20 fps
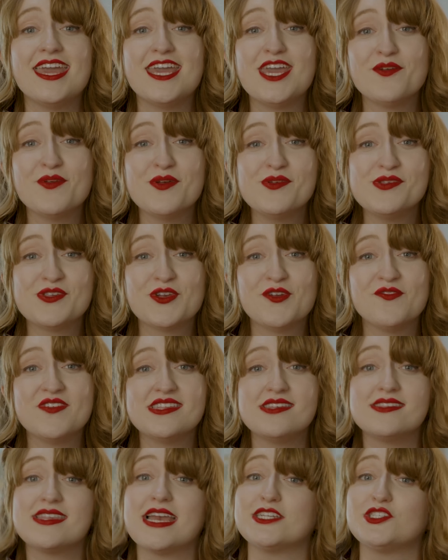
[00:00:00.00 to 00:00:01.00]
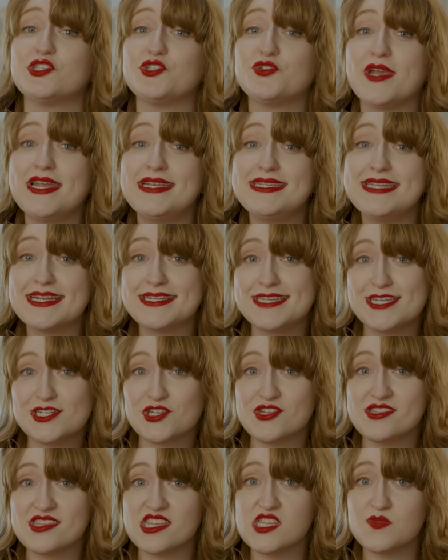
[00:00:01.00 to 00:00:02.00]
Hero Services has trained
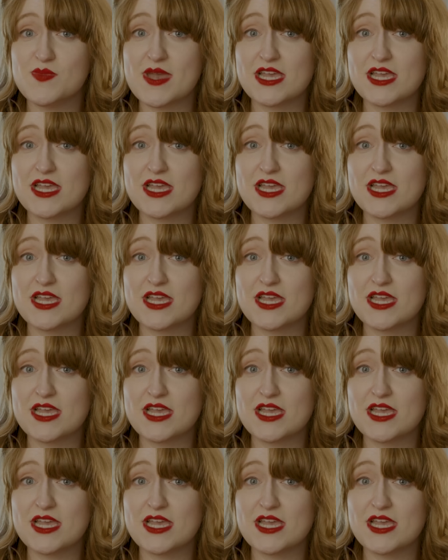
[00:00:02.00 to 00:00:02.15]
technicians and